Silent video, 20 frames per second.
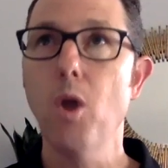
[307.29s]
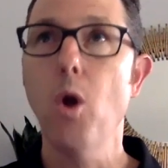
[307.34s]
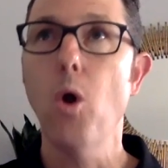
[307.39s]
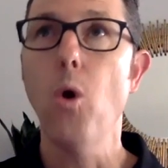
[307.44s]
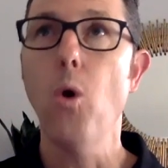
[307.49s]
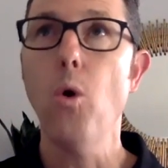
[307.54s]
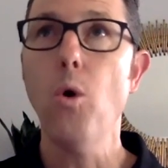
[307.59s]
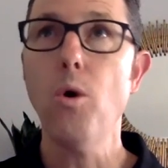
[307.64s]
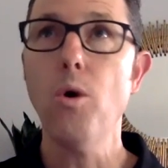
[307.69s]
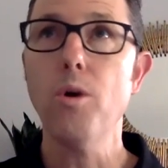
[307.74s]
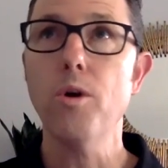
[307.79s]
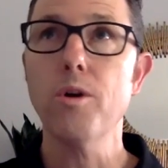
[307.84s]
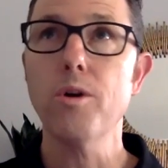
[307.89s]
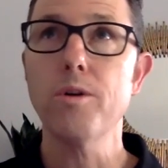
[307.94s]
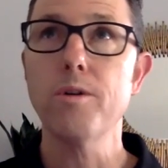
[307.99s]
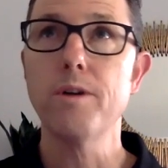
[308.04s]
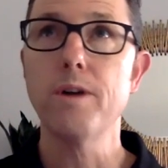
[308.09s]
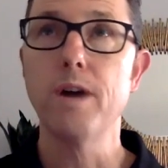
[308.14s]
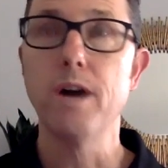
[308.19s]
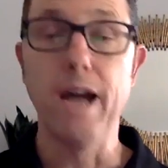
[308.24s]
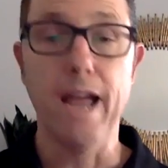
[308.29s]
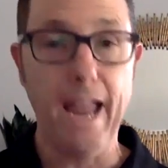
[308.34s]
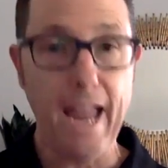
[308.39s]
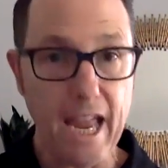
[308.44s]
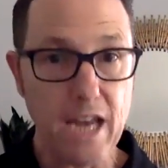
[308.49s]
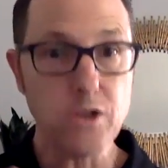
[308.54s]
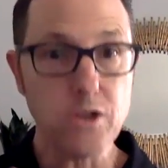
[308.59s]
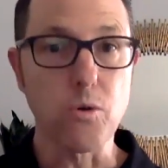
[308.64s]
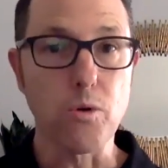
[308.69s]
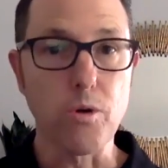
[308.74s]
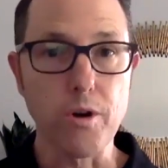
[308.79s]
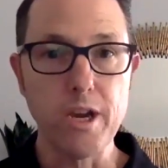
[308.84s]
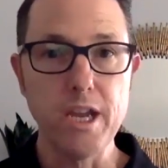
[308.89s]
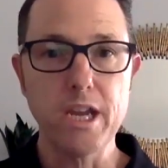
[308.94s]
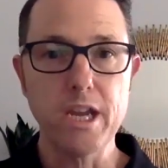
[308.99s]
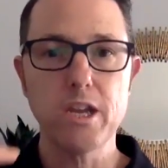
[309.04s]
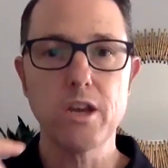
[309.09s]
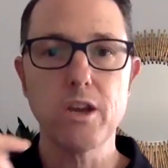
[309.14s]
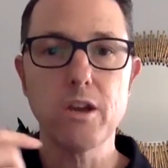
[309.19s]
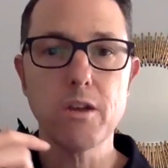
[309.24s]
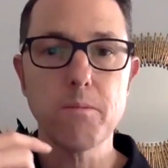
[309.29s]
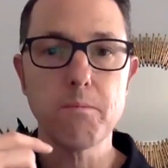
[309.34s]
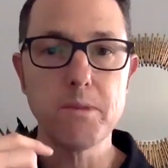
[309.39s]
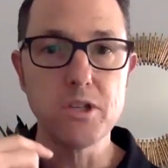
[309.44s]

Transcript: or it can